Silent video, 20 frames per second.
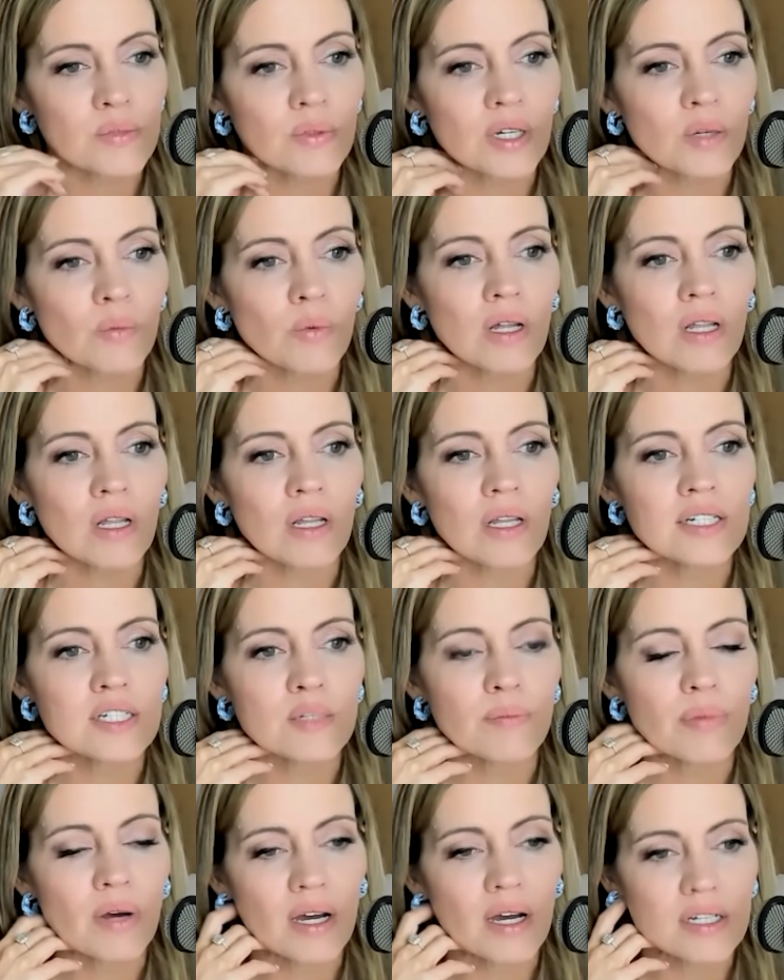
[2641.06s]
were like, well, it's
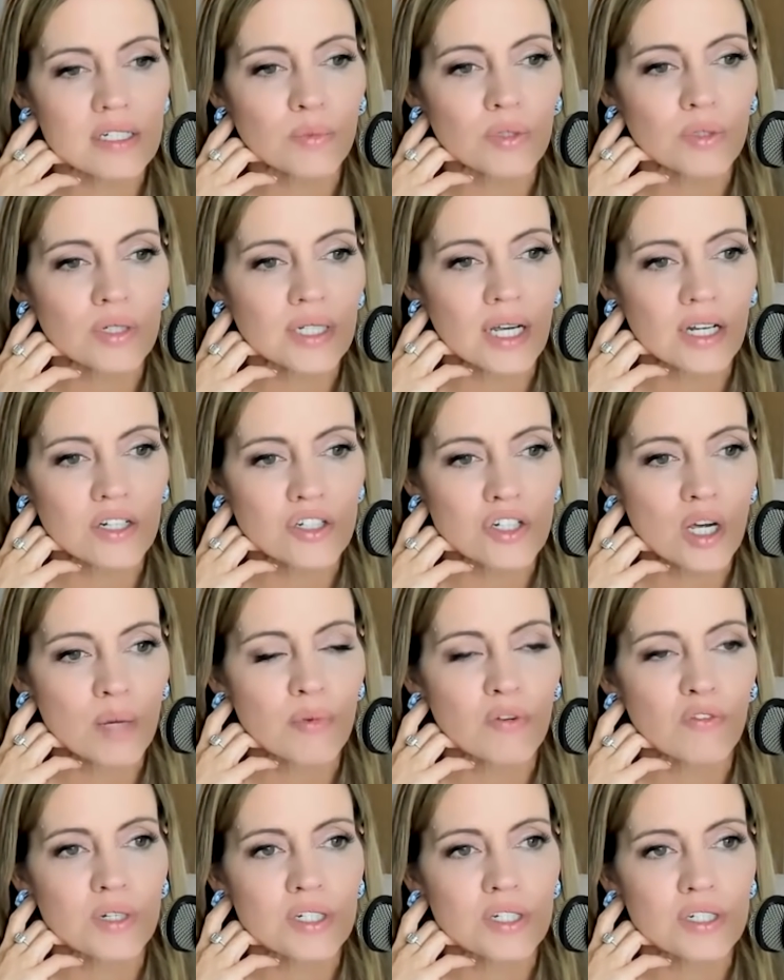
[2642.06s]
impossible to catch
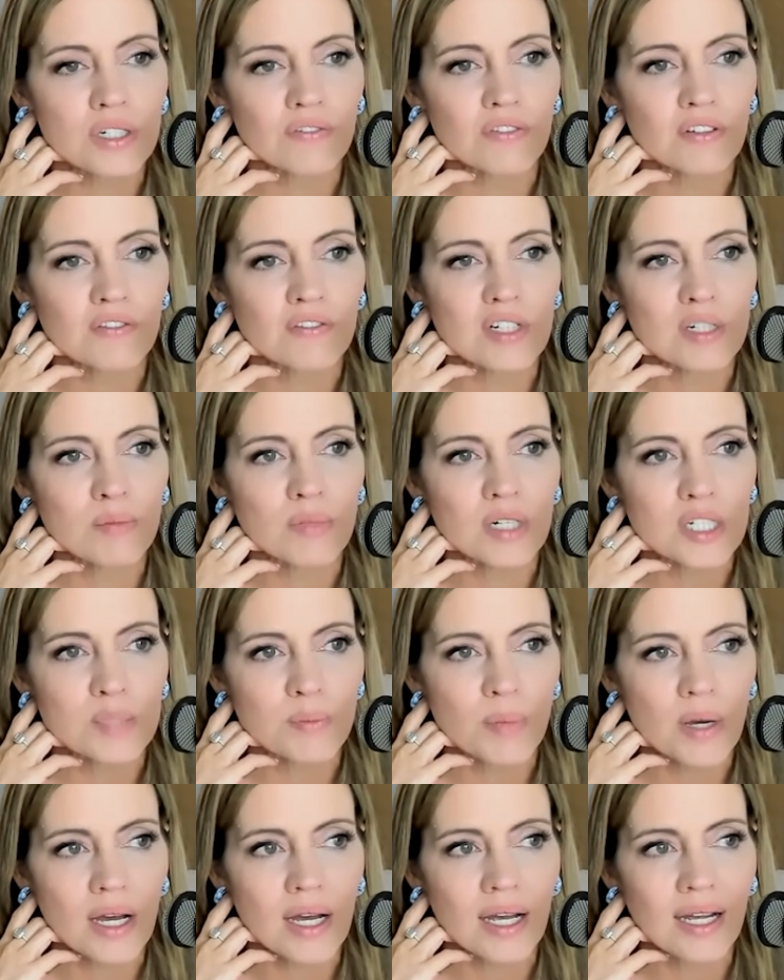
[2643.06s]
up if we start 15 minutes
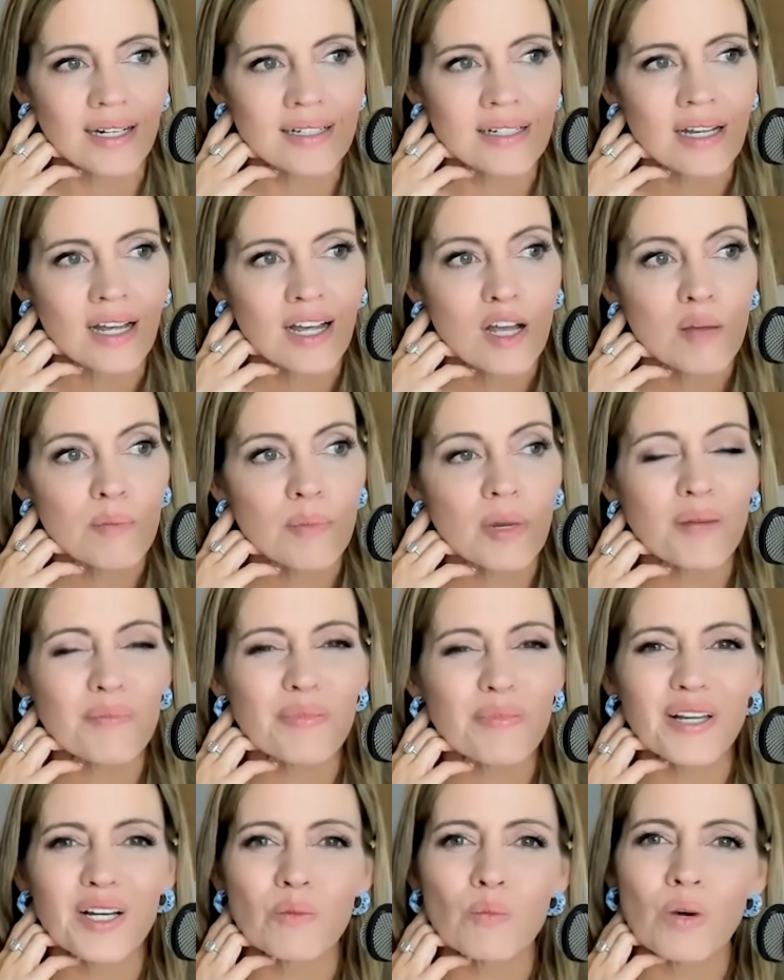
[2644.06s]
behind. But I'd
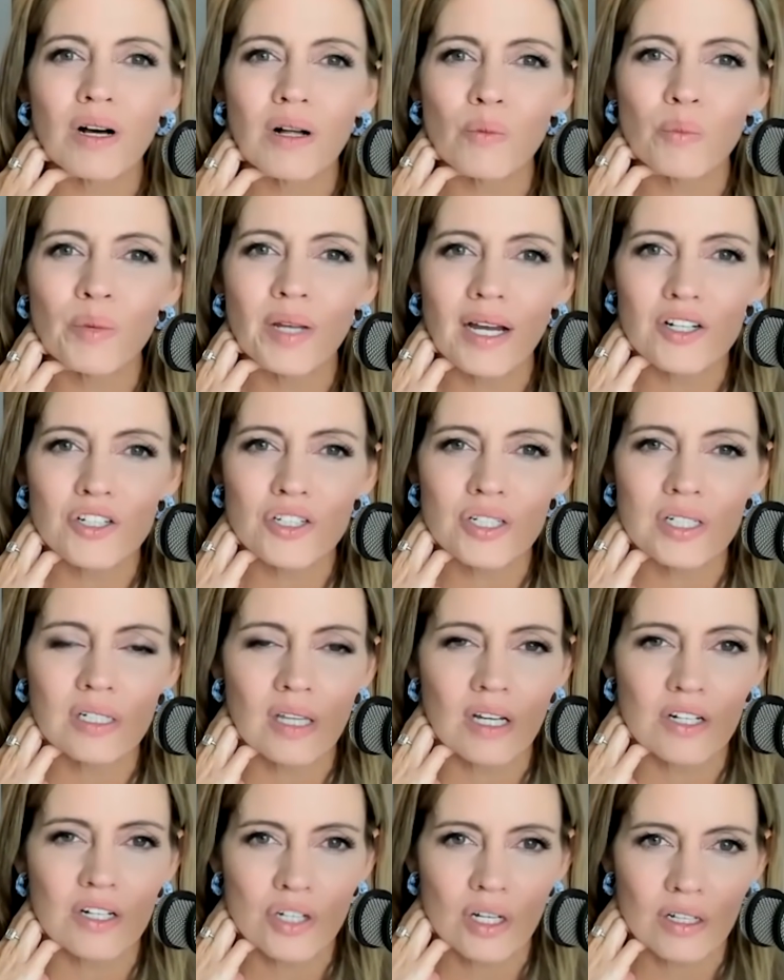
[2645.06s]
be like, well, we actually did
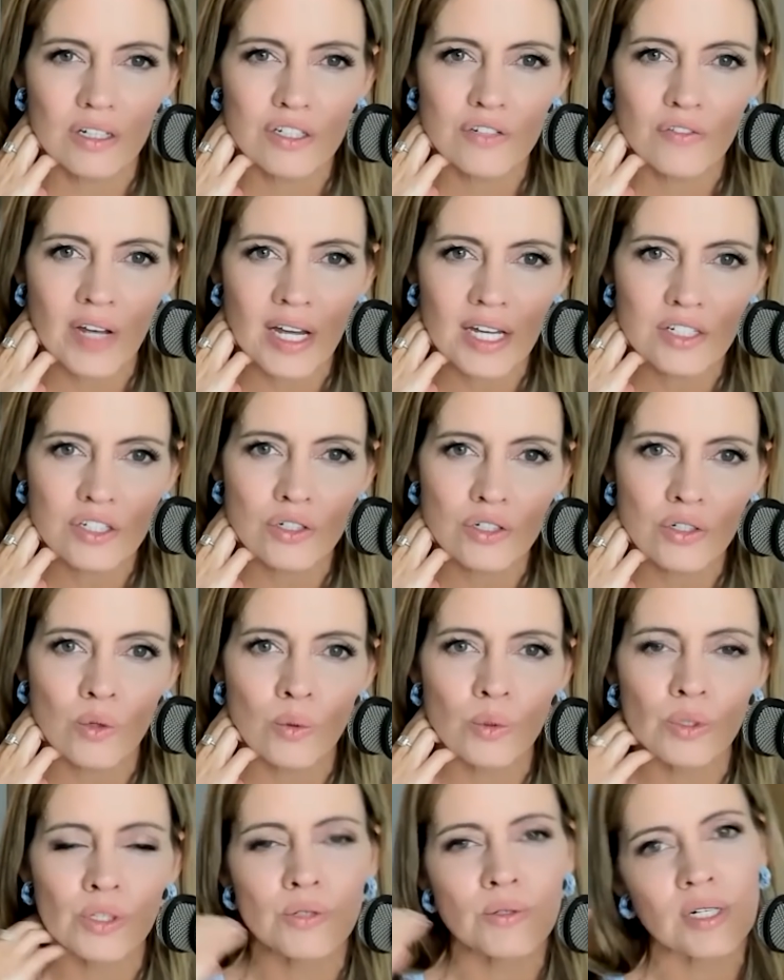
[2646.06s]
that challenge faster,
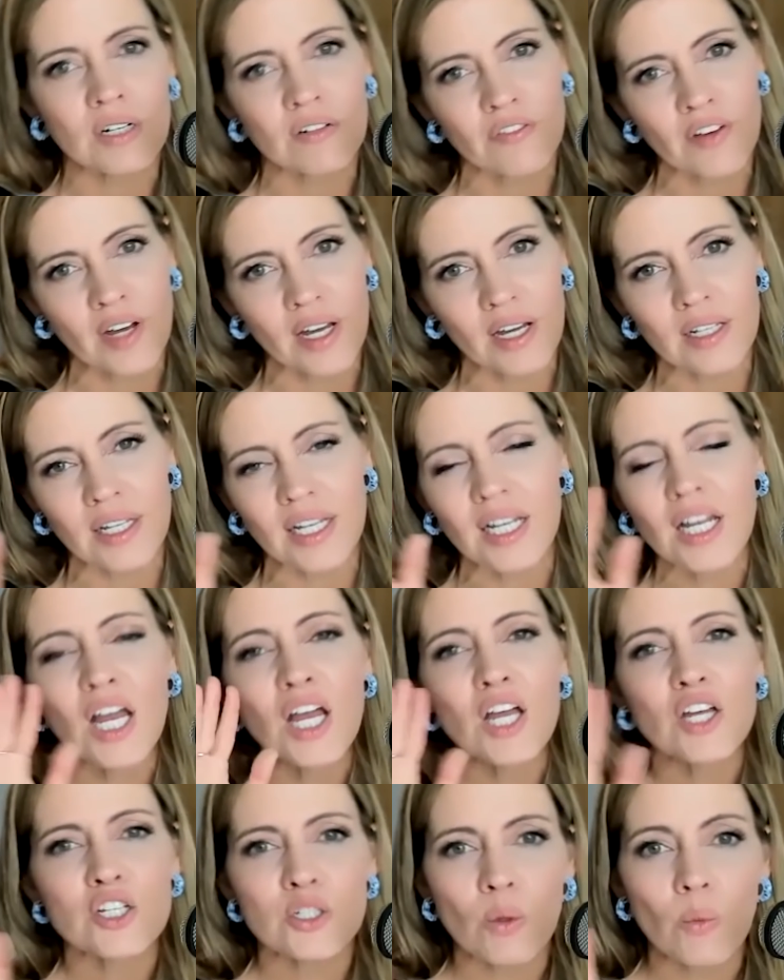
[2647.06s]
or you did it fast. Like,
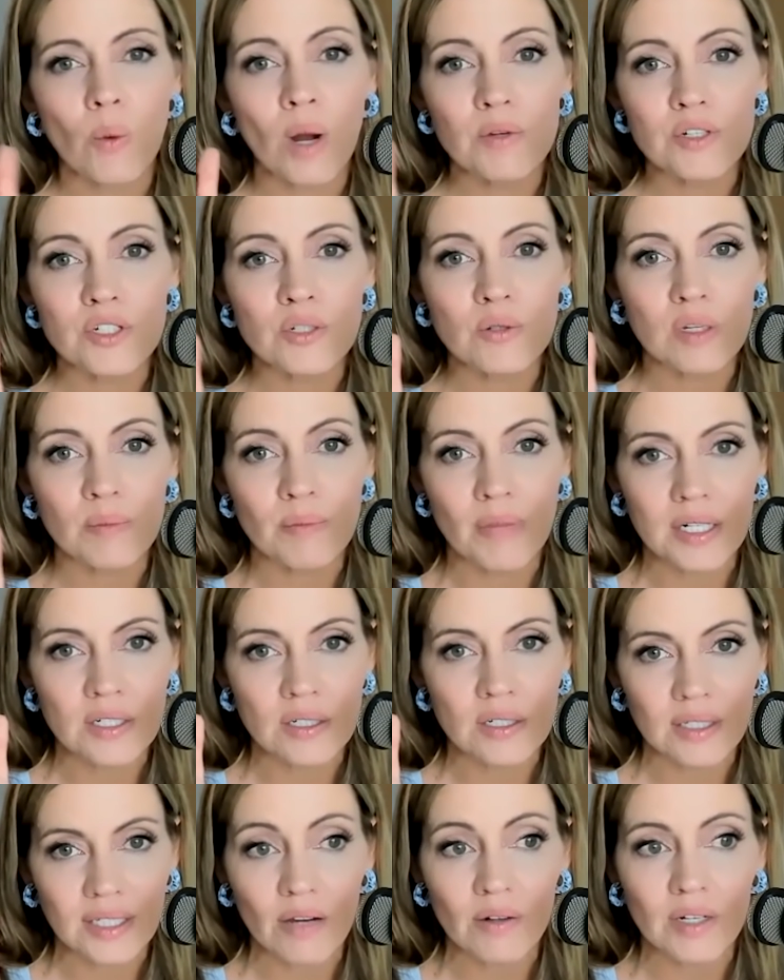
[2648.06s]
mm-hmm. so I was doing
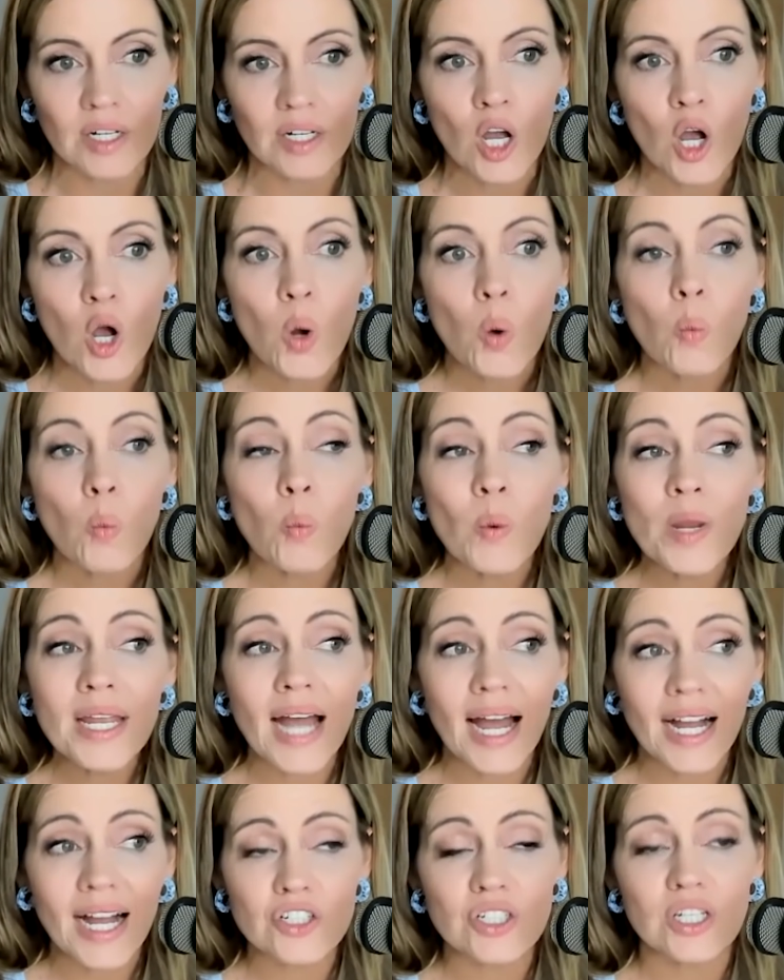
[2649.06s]
mental accounting. We
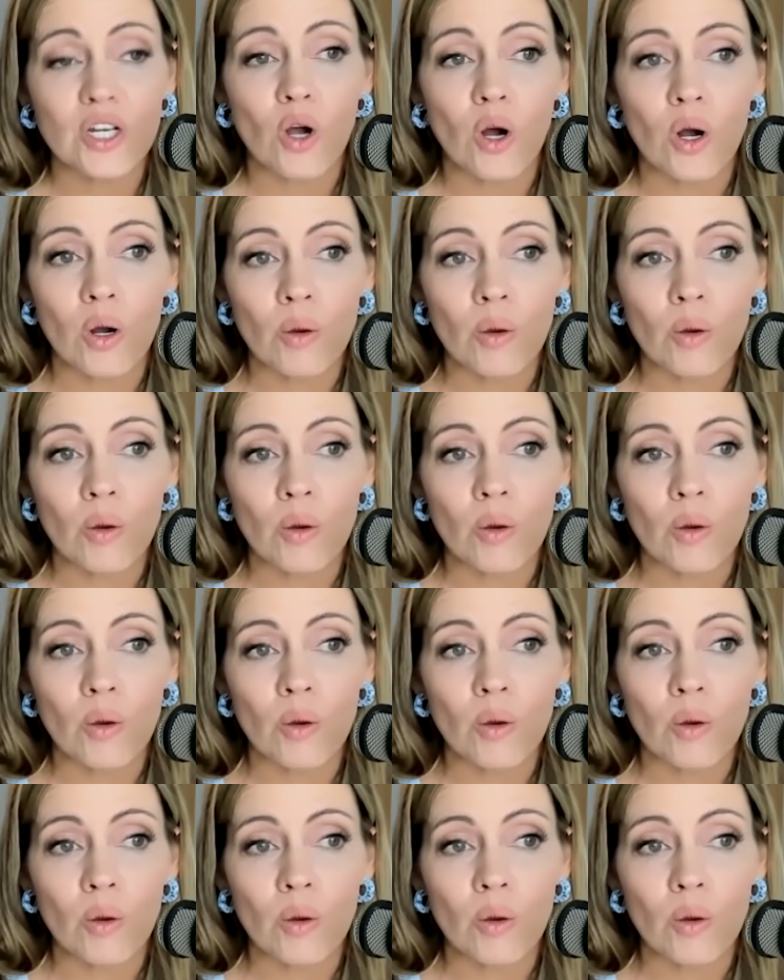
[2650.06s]
actually